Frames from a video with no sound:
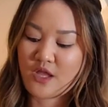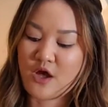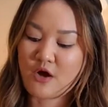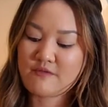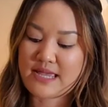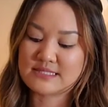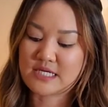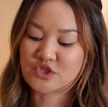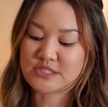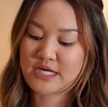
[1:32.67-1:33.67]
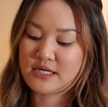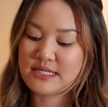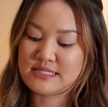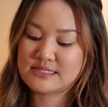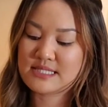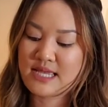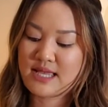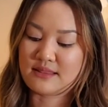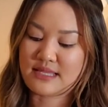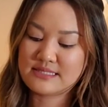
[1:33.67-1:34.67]
All right, Sagittarians,
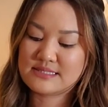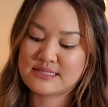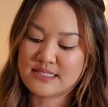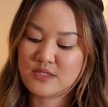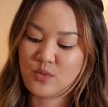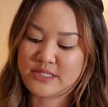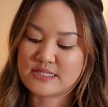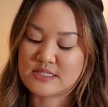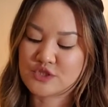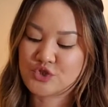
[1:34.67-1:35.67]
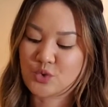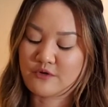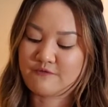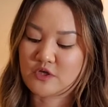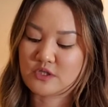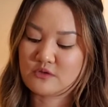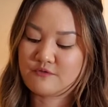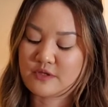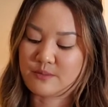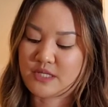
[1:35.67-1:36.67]
let's see what is in store for you
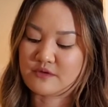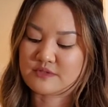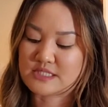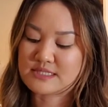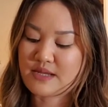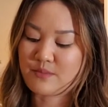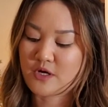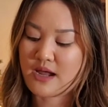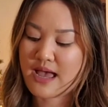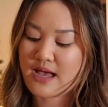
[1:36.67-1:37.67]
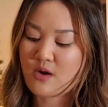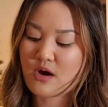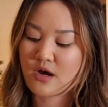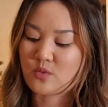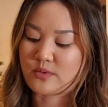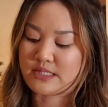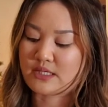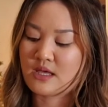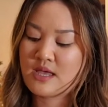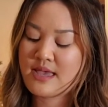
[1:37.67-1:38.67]
for the month of December. How are
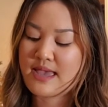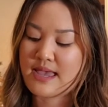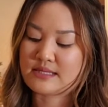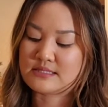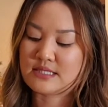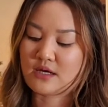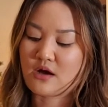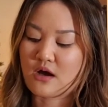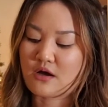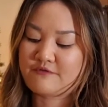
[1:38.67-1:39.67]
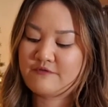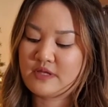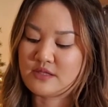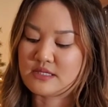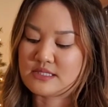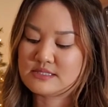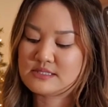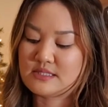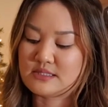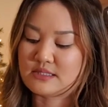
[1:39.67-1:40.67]
we ending off this
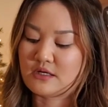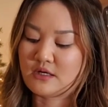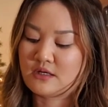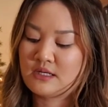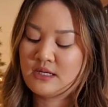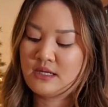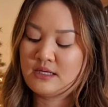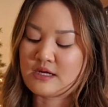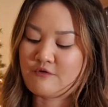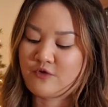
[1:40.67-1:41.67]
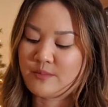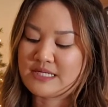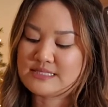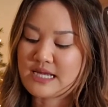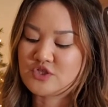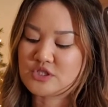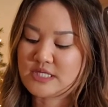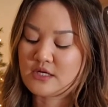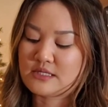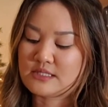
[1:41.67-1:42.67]
year? Now, for my
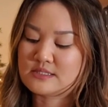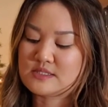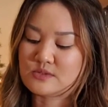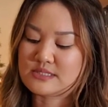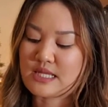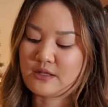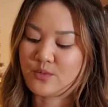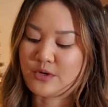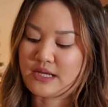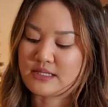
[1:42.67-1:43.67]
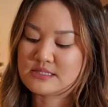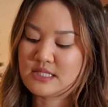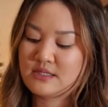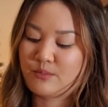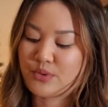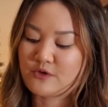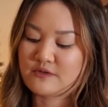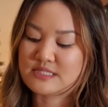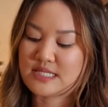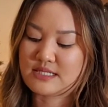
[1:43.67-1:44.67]
Sagittarians who celebrate
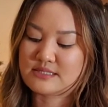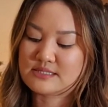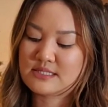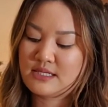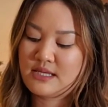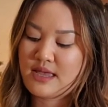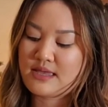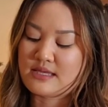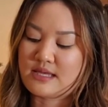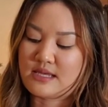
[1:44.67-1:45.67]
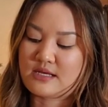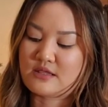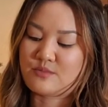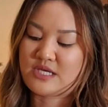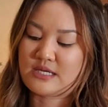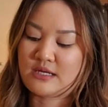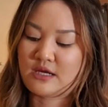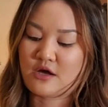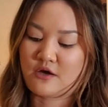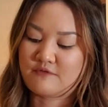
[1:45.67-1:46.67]
birthdays in the beginning
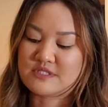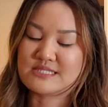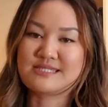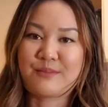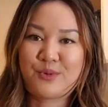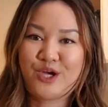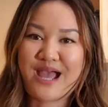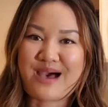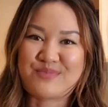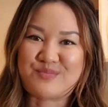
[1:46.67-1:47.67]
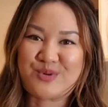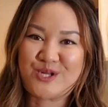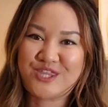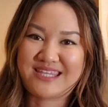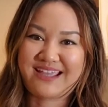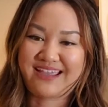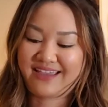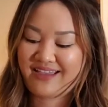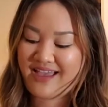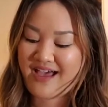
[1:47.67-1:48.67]
of December, happy birthday.
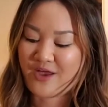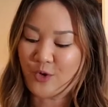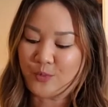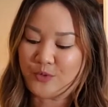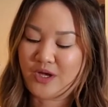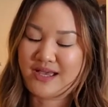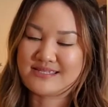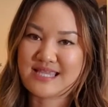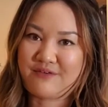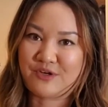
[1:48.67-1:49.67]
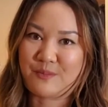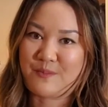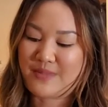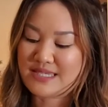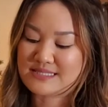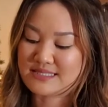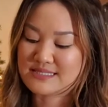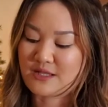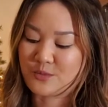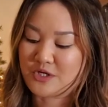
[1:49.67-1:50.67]
I hope you guys have an amazing
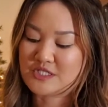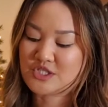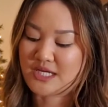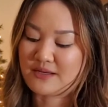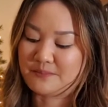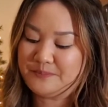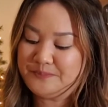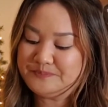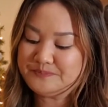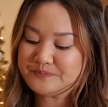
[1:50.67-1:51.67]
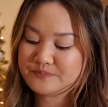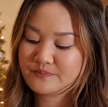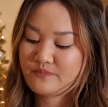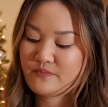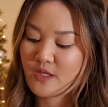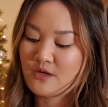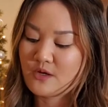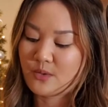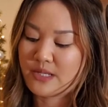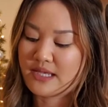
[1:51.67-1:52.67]
celebration.
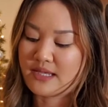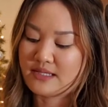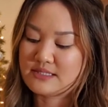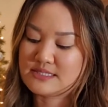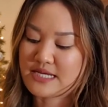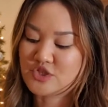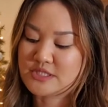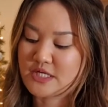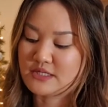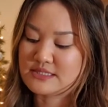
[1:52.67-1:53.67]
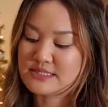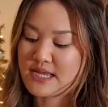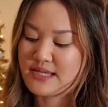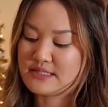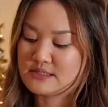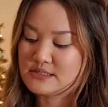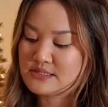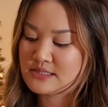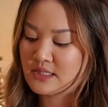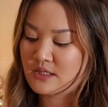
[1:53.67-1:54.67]
Okay, Sagittarius
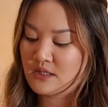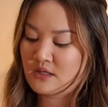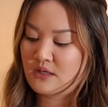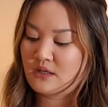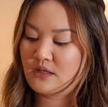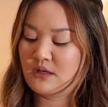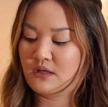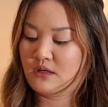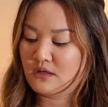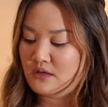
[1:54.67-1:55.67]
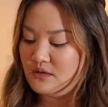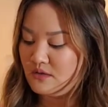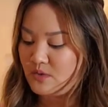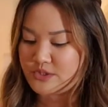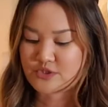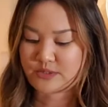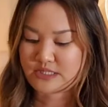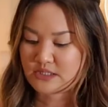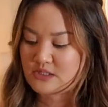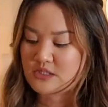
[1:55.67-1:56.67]
signs. What do we
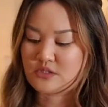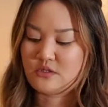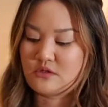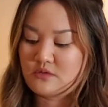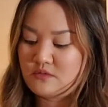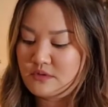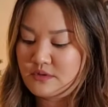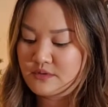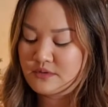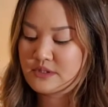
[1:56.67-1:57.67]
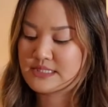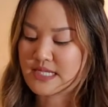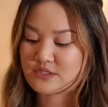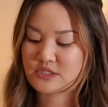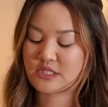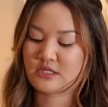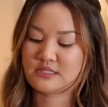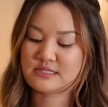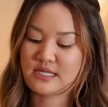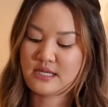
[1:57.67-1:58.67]
need to know?
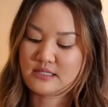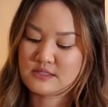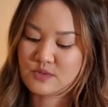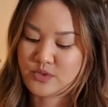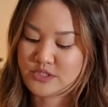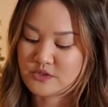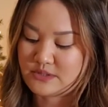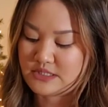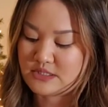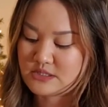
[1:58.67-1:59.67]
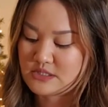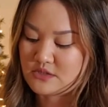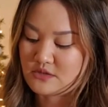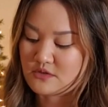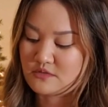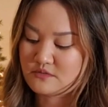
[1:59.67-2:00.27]
Sagittarius signs, what do we need to know?